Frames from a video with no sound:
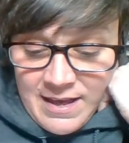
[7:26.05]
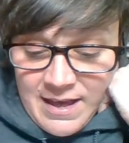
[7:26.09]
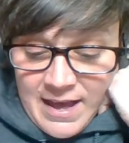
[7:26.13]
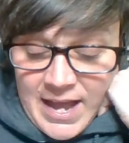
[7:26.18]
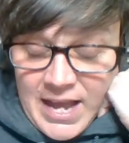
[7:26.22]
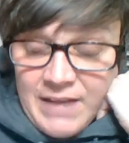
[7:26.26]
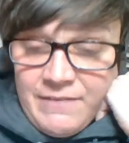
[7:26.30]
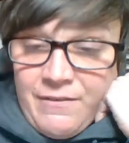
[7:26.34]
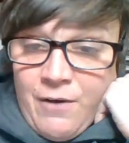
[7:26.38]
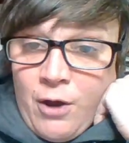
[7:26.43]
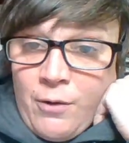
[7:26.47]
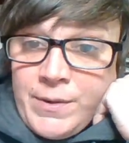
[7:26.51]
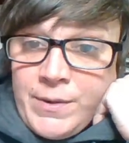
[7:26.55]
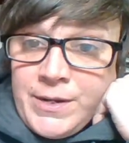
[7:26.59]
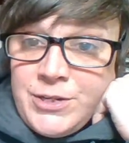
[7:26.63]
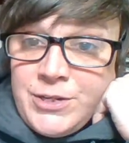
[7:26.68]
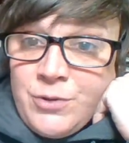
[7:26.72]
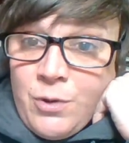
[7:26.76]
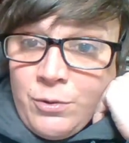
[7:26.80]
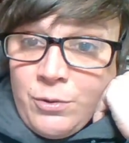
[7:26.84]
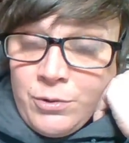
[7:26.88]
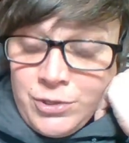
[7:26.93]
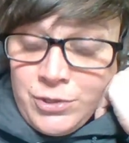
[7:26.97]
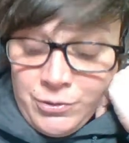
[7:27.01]
I have already
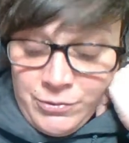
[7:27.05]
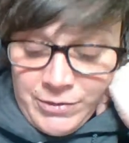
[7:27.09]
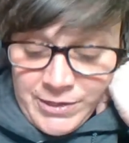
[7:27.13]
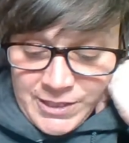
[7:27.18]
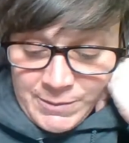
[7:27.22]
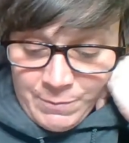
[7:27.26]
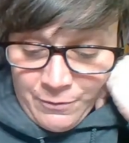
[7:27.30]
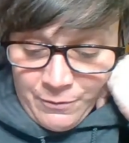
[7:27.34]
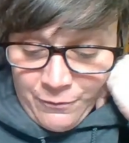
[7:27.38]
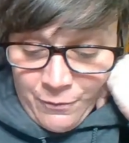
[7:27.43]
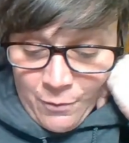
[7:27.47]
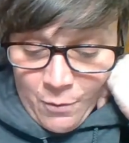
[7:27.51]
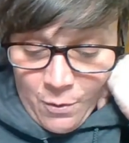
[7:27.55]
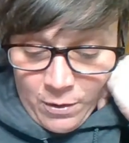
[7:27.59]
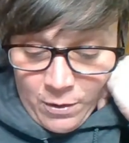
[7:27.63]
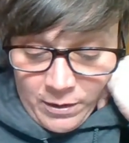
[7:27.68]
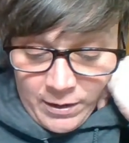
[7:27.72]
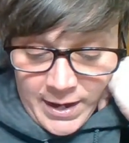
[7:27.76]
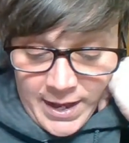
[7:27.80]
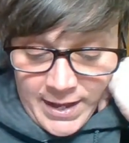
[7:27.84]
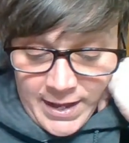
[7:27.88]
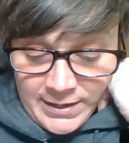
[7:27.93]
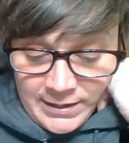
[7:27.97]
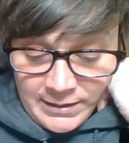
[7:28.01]
told you this
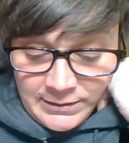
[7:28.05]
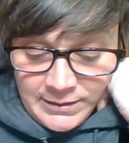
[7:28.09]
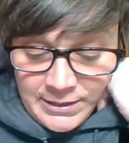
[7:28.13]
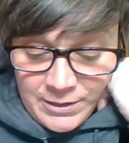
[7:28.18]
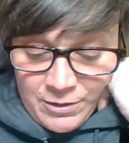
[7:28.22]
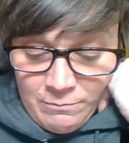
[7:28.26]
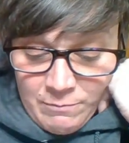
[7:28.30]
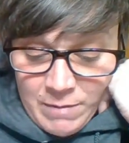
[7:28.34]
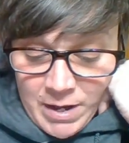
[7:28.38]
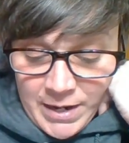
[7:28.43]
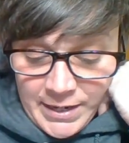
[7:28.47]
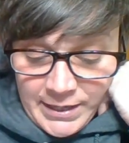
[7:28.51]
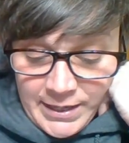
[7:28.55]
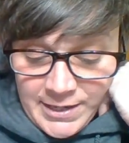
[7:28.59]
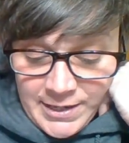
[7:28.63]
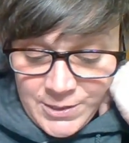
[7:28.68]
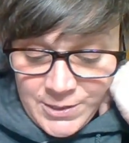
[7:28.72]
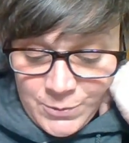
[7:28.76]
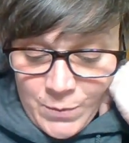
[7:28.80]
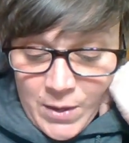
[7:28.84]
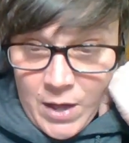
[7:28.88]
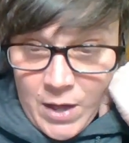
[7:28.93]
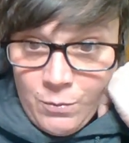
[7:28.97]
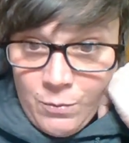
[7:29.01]
before, and a little money
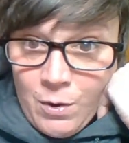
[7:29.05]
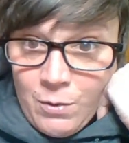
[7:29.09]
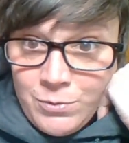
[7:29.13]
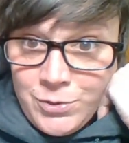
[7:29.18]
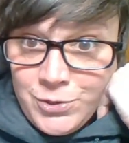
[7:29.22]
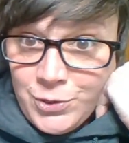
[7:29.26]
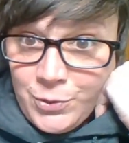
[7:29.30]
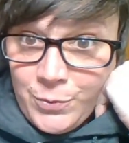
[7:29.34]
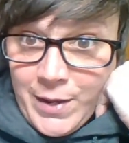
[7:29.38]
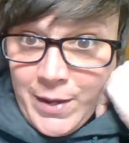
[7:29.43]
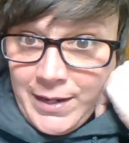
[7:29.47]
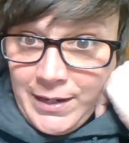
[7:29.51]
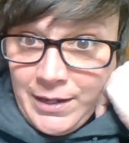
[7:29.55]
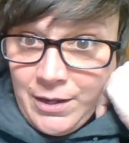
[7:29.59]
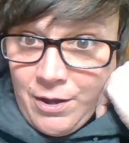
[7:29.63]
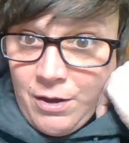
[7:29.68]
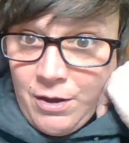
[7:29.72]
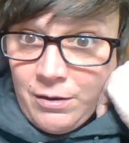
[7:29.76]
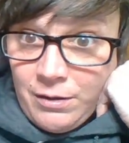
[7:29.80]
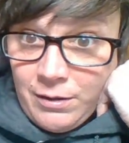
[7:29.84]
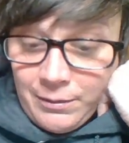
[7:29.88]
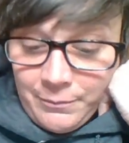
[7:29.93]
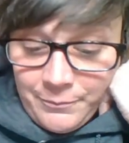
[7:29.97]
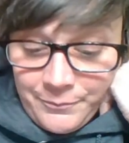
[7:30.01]
as well won't do any
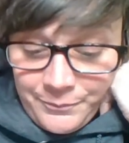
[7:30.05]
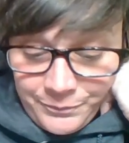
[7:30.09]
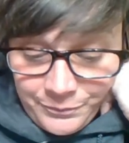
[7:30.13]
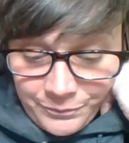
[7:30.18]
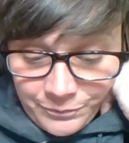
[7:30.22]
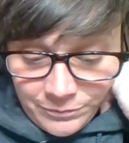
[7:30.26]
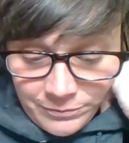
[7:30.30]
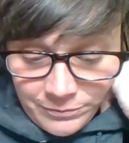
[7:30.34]
harm.